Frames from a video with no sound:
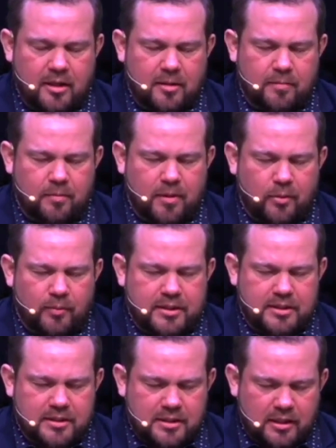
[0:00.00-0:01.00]
but may we
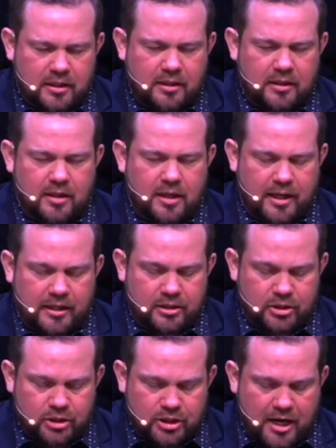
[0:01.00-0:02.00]
sing and
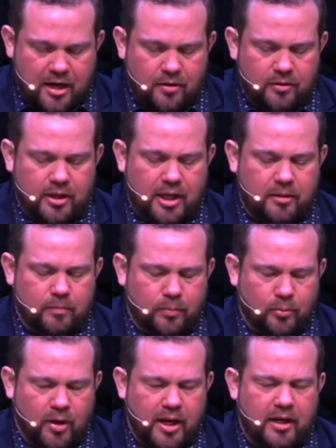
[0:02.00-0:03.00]
shout and
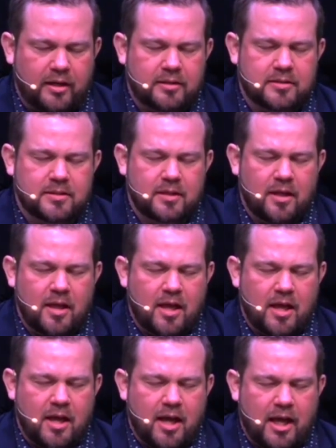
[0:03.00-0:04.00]
praise
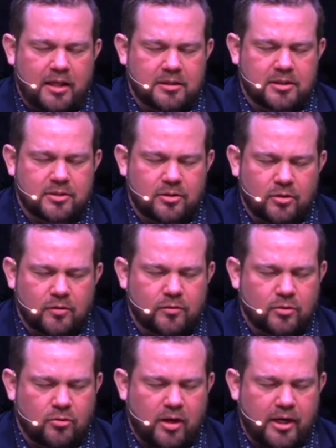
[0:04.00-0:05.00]
and serve
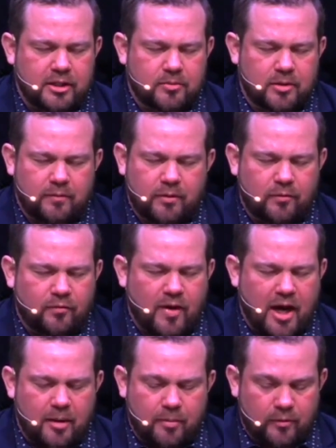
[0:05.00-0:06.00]
Christ with every
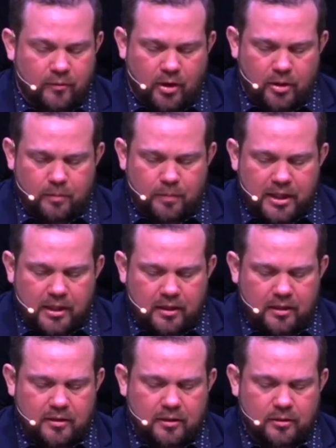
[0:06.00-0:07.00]
fiber of our
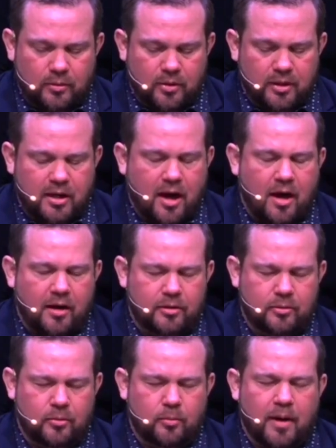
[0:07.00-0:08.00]
being, the Lord God,
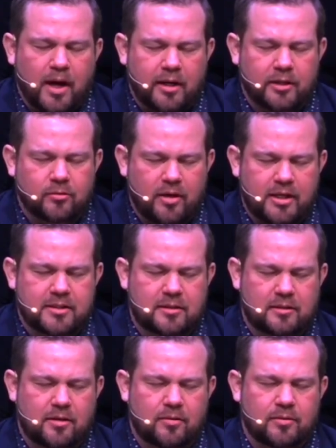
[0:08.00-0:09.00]
who by grace
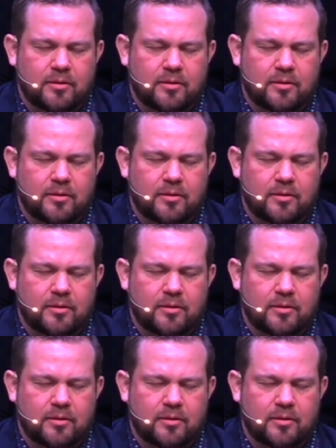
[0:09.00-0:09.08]
alone